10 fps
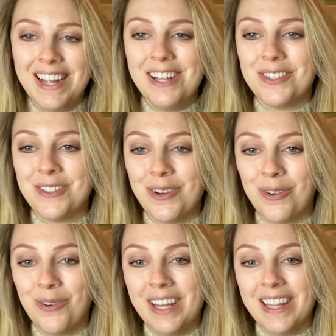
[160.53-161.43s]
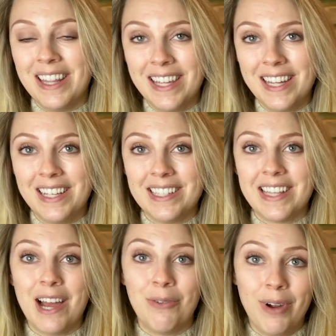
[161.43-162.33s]
So the thing is
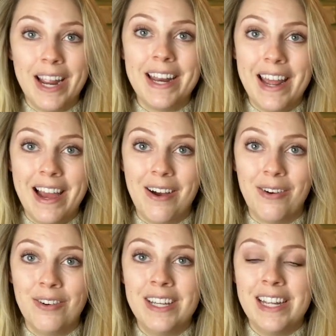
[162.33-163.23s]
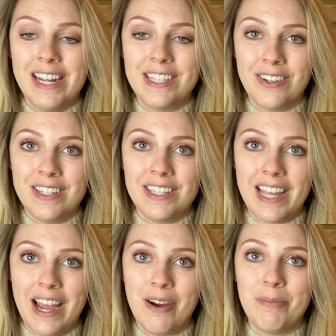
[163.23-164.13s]
that right now, it's on
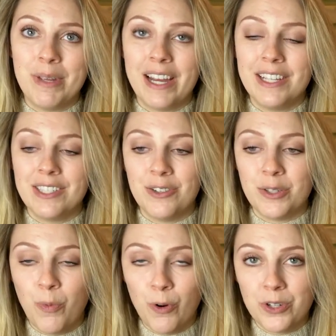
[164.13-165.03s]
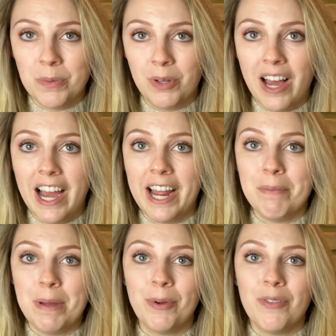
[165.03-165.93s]
discount because there's more supply,
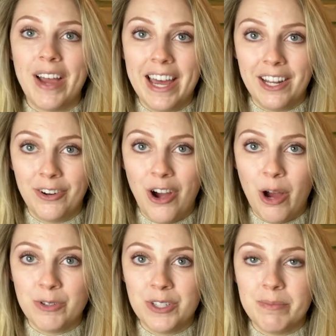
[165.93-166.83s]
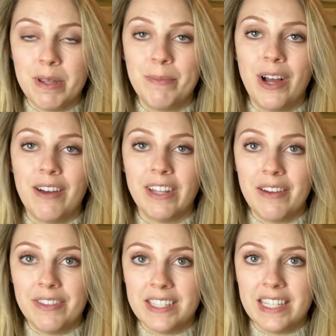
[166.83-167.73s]
people have had other options, people have
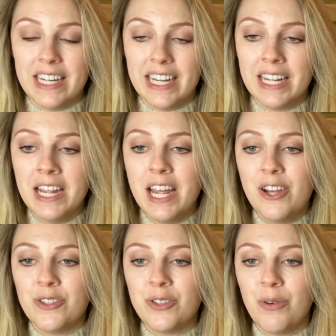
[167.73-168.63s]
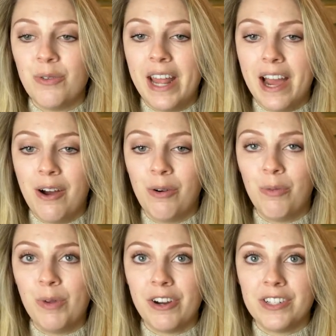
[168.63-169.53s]
left the city. So
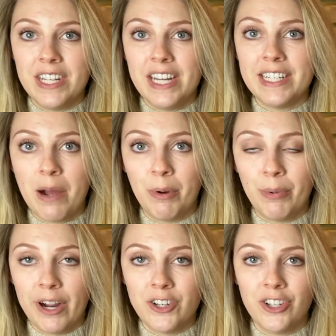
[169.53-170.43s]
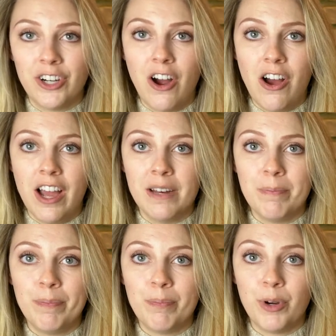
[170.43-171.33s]
now we are seeing downward pressure
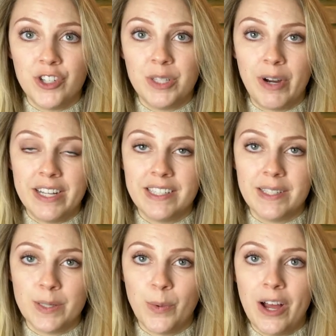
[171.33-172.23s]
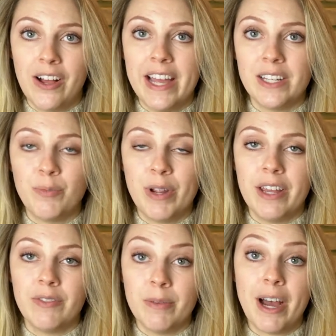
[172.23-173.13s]
on purchase prices as well, and
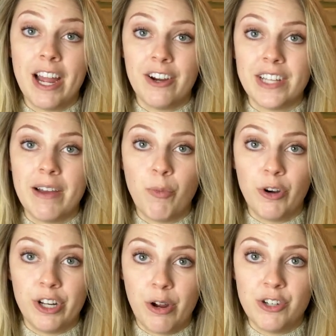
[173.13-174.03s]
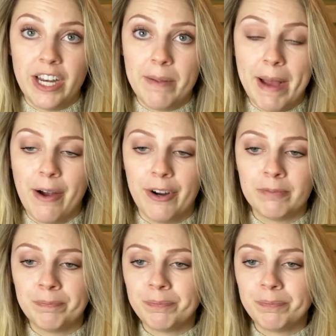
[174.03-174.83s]
the buyers have more negotiating power.